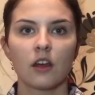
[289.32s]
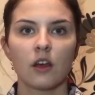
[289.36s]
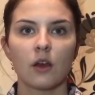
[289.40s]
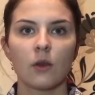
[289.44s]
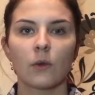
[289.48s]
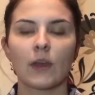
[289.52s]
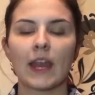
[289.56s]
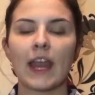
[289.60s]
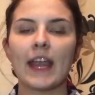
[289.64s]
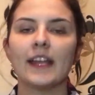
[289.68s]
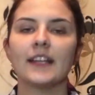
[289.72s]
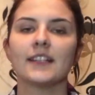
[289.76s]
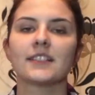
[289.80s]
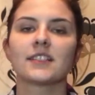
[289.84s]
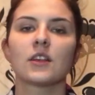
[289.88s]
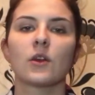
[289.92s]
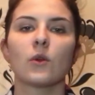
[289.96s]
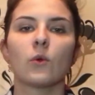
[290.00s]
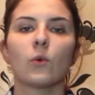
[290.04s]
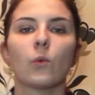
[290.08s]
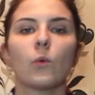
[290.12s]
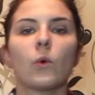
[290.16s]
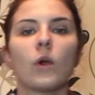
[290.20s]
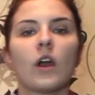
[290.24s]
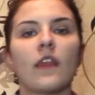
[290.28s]
Okay,
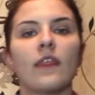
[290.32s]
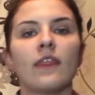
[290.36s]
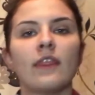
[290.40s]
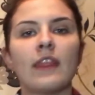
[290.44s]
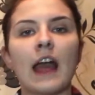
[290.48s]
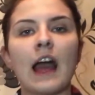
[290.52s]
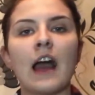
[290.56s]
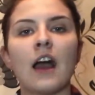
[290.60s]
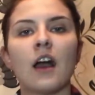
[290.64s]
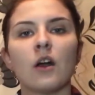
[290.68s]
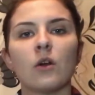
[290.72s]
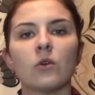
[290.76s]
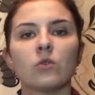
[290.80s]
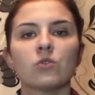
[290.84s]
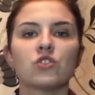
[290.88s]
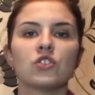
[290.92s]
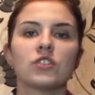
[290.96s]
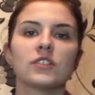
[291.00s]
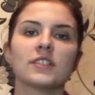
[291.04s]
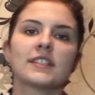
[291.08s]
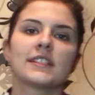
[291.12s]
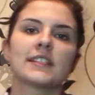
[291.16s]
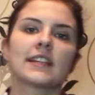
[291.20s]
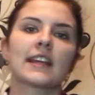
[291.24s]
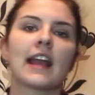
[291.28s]
so now
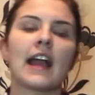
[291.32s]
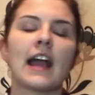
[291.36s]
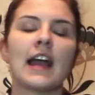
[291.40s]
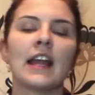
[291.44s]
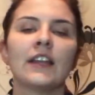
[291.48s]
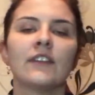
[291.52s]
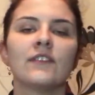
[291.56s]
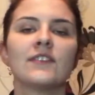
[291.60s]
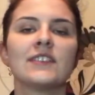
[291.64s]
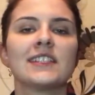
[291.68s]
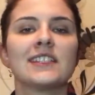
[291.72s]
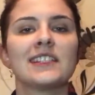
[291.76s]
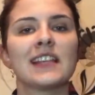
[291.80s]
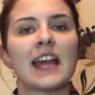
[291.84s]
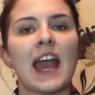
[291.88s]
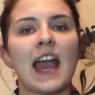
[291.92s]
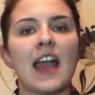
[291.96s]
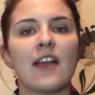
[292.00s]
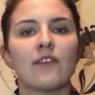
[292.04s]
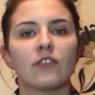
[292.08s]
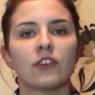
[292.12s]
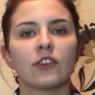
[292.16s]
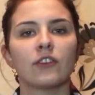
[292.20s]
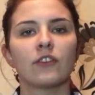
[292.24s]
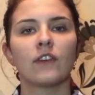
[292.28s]
just to kind of set
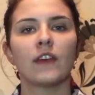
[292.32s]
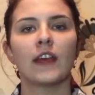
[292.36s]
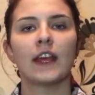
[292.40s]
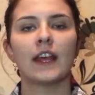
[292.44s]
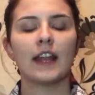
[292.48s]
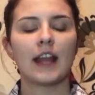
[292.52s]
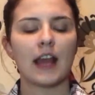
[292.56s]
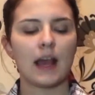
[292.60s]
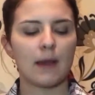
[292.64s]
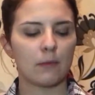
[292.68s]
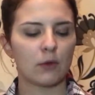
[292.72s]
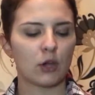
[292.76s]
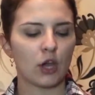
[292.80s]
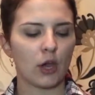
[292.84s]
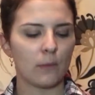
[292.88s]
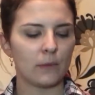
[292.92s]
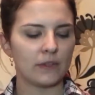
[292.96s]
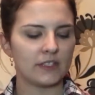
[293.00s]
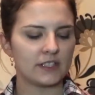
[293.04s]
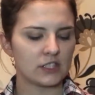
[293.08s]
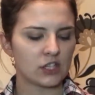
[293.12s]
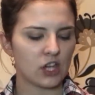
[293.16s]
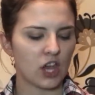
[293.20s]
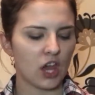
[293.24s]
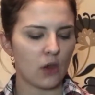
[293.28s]
everything, I'm
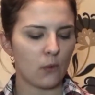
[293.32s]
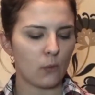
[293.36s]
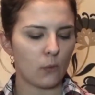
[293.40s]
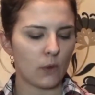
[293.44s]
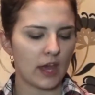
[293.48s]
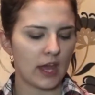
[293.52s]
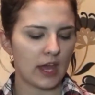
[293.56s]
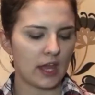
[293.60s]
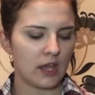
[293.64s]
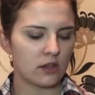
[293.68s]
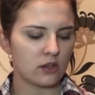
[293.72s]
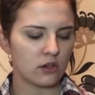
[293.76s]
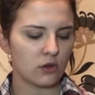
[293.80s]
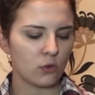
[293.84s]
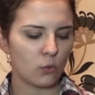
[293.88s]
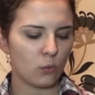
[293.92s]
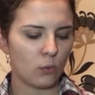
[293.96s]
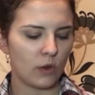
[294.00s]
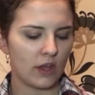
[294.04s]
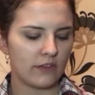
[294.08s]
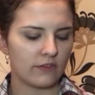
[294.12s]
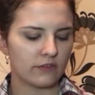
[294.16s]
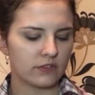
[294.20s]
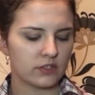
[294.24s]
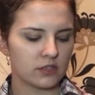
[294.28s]
going to go in
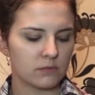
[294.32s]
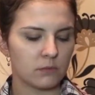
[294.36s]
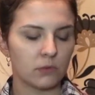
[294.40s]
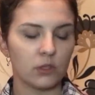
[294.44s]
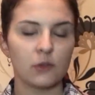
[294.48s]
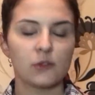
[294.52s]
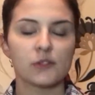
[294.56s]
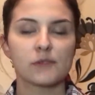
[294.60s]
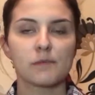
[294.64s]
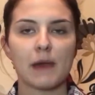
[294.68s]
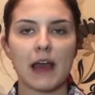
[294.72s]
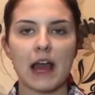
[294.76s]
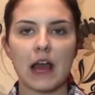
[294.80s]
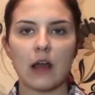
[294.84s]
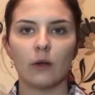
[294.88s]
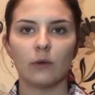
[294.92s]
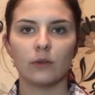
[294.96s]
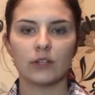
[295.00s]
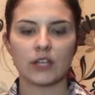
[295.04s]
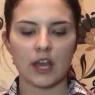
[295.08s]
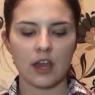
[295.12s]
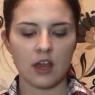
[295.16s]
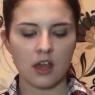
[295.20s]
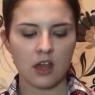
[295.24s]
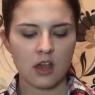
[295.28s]
with some loose
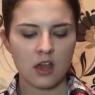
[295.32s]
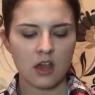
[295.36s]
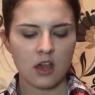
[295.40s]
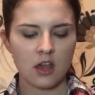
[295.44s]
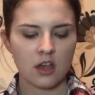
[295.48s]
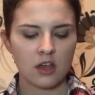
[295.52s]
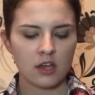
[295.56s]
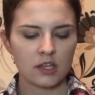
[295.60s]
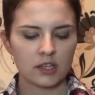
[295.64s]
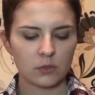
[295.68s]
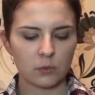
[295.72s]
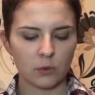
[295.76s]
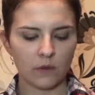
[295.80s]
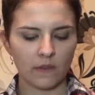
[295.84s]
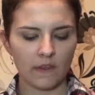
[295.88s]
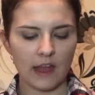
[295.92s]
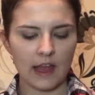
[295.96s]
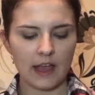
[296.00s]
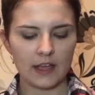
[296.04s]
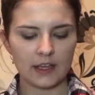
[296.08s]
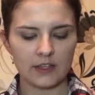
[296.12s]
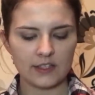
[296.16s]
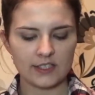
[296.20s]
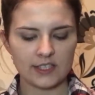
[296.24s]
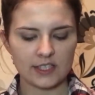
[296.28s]
powder. The one that
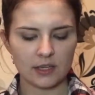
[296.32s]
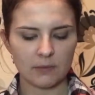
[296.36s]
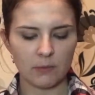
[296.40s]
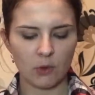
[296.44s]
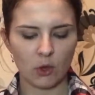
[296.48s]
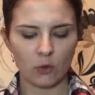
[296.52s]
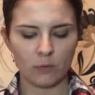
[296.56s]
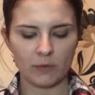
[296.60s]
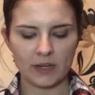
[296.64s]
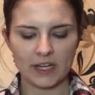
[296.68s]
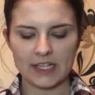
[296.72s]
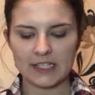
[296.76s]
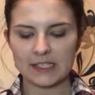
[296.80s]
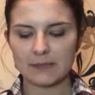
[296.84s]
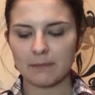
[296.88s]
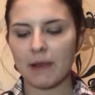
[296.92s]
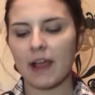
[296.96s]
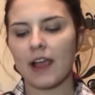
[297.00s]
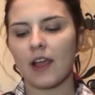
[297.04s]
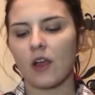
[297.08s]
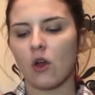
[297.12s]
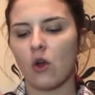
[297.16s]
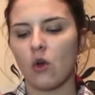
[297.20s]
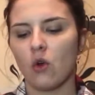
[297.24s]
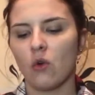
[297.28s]
I use at the moment is
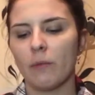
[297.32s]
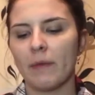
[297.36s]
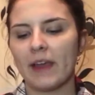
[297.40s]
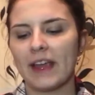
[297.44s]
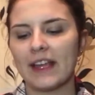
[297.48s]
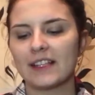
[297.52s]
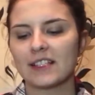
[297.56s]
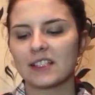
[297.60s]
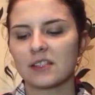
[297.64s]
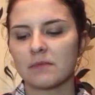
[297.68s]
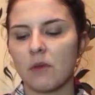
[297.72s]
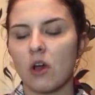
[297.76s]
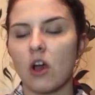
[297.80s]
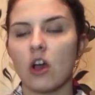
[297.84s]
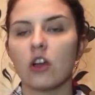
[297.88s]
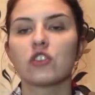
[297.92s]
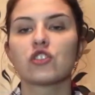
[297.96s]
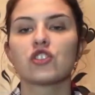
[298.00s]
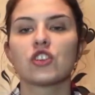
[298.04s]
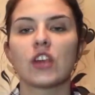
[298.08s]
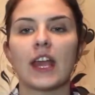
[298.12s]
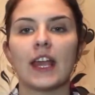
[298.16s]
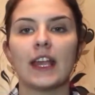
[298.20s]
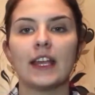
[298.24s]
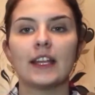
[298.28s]
by Almay Smart
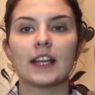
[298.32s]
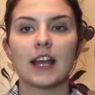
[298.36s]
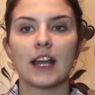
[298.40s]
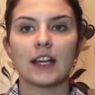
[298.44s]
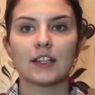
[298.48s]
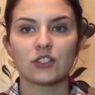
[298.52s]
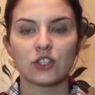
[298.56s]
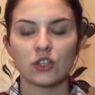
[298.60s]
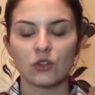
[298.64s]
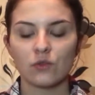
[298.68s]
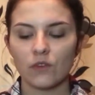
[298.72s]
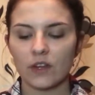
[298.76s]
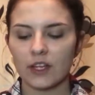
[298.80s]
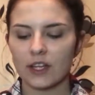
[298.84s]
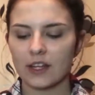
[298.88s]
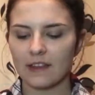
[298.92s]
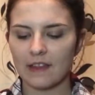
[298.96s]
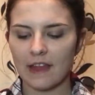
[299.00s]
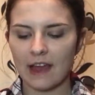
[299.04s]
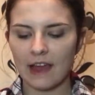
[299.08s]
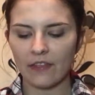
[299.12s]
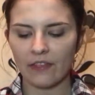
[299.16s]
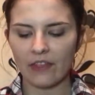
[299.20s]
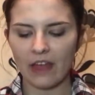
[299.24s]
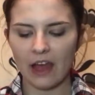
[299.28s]
Shade. I do really
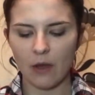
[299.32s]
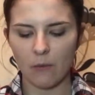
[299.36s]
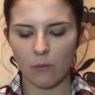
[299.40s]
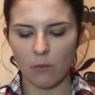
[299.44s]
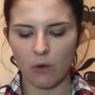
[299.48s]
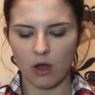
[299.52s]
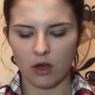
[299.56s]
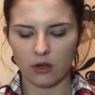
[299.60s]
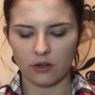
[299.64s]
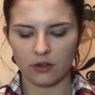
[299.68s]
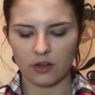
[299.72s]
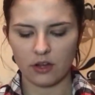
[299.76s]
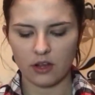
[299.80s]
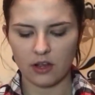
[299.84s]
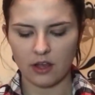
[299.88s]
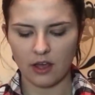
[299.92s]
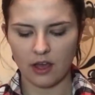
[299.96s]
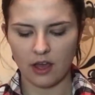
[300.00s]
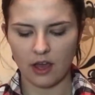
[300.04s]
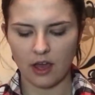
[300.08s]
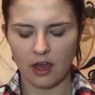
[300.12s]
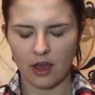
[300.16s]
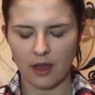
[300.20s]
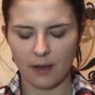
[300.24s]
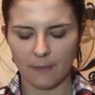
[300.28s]
like that one.
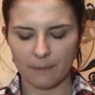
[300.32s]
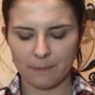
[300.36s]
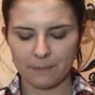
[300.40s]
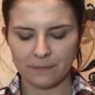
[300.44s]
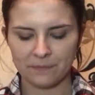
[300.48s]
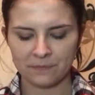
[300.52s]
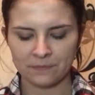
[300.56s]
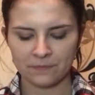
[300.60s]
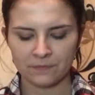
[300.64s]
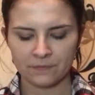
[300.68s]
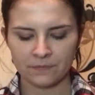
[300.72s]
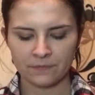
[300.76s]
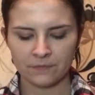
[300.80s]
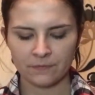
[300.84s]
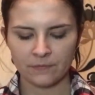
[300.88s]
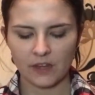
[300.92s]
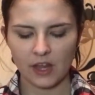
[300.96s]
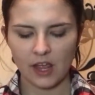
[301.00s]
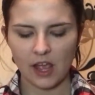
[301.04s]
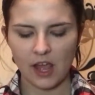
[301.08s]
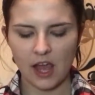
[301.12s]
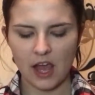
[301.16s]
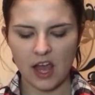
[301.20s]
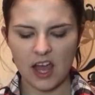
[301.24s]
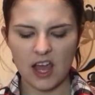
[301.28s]

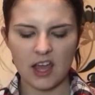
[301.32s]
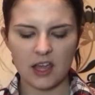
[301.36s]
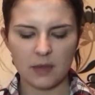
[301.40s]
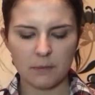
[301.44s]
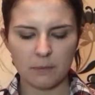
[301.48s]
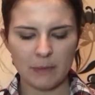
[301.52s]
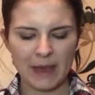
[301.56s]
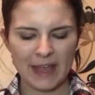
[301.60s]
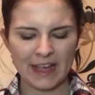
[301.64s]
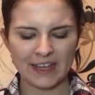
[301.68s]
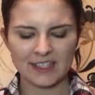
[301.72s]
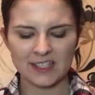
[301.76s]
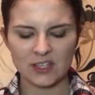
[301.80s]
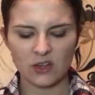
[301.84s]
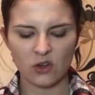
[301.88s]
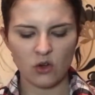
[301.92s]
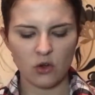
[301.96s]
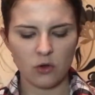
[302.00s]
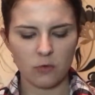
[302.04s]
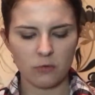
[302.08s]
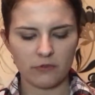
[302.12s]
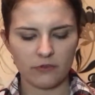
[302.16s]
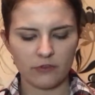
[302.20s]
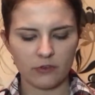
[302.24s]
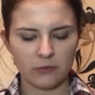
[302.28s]
I picked it
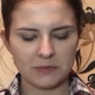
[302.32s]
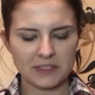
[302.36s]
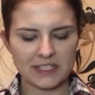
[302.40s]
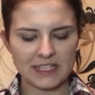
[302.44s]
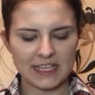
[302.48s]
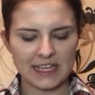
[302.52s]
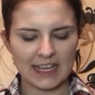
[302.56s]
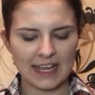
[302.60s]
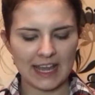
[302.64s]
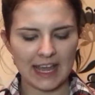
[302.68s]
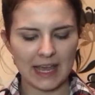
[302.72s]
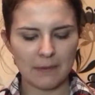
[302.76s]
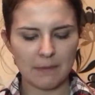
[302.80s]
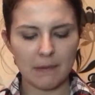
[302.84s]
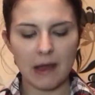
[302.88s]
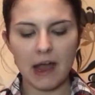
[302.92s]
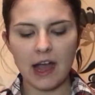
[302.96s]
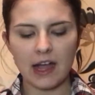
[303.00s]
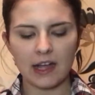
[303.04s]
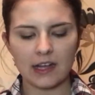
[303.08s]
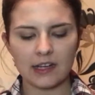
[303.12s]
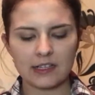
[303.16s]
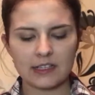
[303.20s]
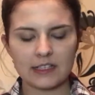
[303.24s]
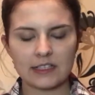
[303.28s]
up from TK
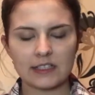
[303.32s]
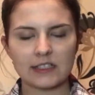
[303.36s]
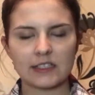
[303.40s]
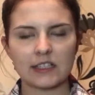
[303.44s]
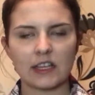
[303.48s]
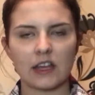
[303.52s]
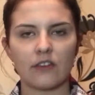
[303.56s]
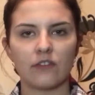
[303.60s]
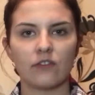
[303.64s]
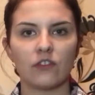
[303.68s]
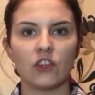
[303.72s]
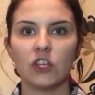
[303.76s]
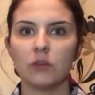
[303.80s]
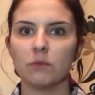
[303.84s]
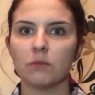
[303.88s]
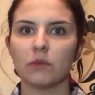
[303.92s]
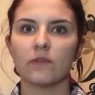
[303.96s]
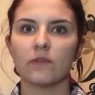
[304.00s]
Maxx a few